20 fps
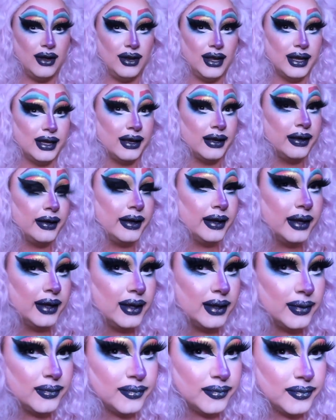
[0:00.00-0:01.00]
Like,
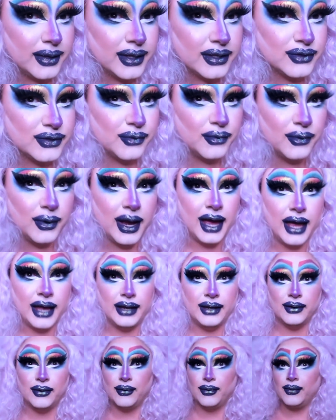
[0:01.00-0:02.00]
bitch,
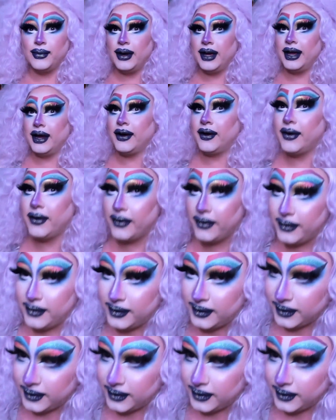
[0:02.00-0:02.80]
when, where?